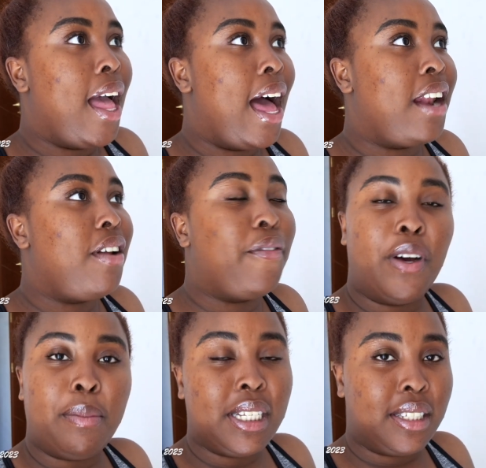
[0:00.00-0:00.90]
I
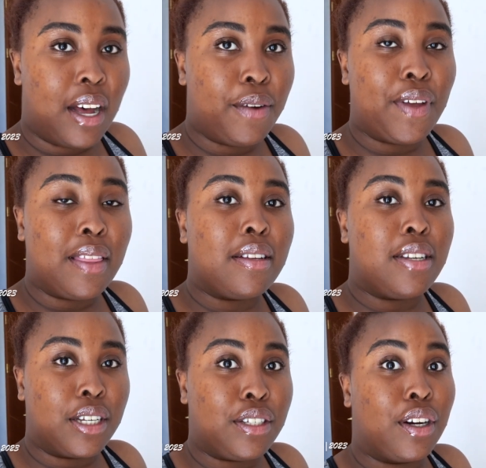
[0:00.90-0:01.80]
found myself in the
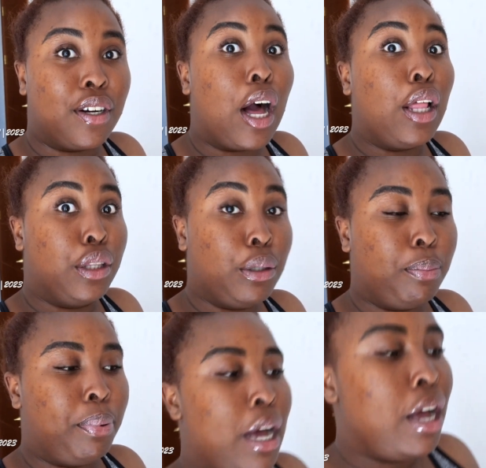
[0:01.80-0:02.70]
TikTok loop.